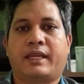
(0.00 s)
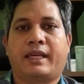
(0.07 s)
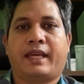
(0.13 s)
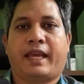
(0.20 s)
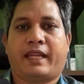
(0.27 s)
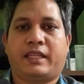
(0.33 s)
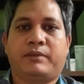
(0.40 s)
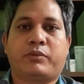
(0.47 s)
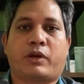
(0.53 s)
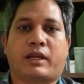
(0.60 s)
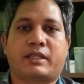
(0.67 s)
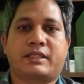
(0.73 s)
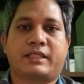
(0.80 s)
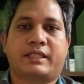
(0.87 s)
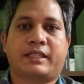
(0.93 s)
And if
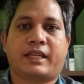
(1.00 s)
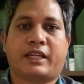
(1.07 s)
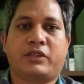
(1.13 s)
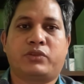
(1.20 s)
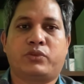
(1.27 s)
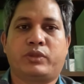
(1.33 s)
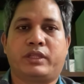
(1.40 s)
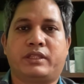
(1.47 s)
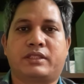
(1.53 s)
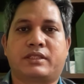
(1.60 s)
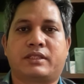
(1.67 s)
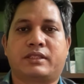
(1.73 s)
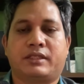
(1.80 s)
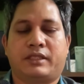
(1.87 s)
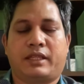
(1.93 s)
Audacity can do
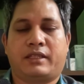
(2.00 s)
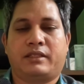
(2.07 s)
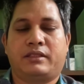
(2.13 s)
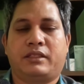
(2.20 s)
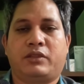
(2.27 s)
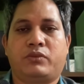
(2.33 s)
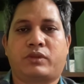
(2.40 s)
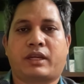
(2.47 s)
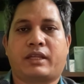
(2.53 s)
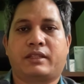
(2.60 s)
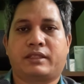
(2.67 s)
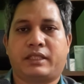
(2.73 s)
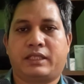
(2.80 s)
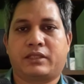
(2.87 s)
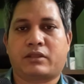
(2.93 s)
it, then you can
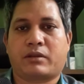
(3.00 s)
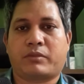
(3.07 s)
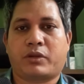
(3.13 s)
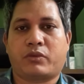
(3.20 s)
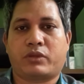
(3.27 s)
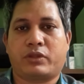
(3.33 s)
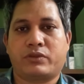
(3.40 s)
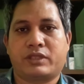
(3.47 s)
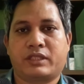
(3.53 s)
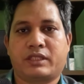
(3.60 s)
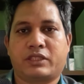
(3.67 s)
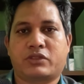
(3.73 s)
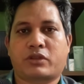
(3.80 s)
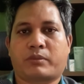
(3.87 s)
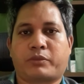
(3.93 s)
think about using
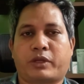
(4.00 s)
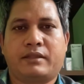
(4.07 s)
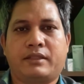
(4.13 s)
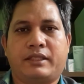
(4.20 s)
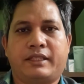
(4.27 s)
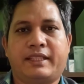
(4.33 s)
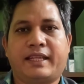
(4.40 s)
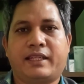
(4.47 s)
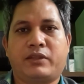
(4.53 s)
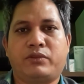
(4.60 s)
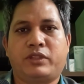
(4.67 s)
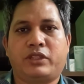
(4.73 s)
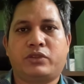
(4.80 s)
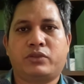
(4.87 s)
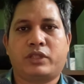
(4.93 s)
this software. Either you
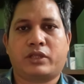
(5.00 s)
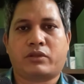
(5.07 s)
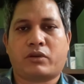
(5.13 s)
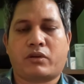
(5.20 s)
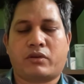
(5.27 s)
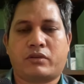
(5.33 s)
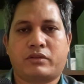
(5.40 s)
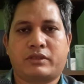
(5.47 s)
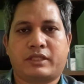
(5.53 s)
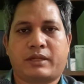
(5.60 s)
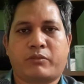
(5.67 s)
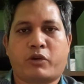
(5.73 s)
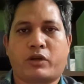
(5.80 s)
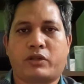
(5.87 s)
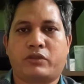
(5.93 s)
need to record
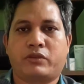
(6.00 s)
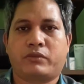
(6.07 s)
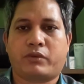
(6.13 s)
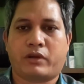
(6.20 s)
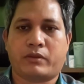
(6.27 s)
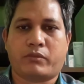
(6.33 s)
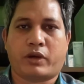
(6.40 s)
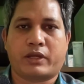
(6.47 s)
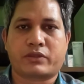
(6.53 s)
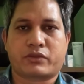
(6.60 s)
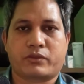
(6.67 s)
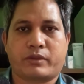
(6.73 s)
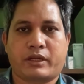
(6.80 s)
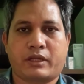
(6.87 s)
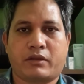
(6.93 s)
some audio for
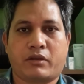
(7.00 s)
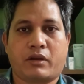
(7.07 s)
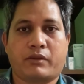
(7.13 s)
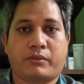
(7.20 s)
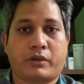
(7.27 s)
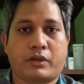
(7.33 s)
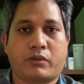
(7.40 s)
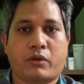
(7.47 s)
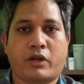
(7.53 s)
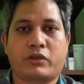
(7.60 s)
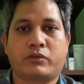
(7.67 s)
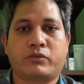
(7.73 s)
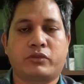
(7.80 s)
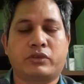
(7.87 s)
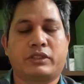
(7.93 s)
voiceover or for
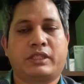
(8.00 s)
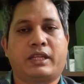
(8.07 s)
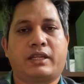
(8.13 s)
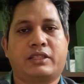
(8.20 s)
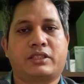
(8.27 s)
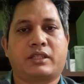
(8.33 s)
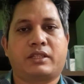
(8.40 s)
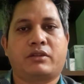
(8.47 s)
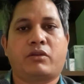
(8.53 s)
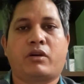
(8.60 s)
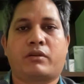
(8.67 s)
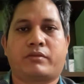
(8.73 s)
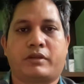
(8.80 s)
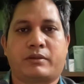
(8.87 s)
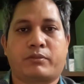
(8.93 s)
audiobook generation
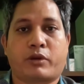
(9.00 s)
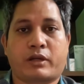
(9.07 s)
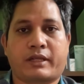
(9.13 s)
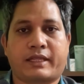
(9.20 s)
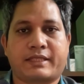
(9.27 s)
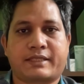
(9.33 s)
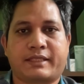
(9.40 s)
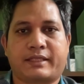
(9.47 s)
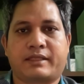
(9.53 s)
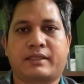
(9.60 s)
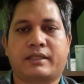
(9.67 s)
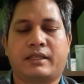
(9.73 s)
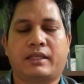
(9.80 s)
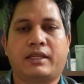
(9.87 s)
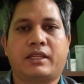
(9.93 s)
or for podcasting.
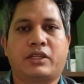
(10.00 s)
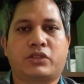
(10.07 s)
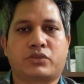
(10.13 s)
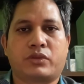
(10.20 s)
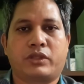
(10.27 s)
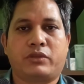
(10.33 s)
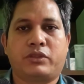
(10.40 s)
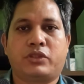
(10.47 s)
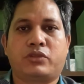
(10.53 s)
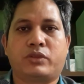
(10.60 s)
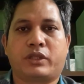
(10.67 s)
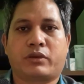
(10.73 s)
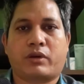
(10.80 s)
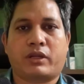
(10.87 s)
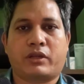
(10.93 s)
So you need to
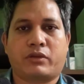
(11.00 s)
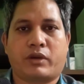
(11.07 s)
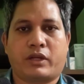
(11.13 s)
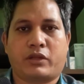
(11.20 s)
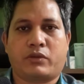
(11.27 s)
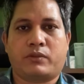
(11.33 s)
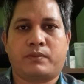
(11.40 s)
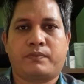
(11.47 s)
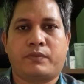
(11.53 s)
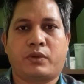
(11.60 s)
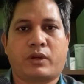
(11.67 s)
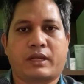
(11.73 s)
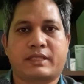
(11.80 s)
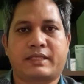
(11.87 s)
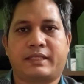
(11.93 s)
record your audio.
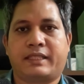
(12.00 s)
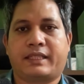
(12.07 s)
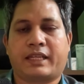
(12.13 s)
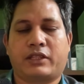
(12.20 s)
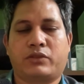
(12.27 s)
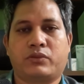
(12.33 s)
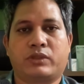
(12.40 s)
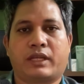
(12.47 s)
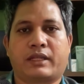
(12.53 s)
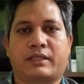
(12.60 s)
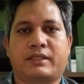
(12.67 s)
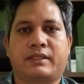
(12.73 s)
Audacity can do that.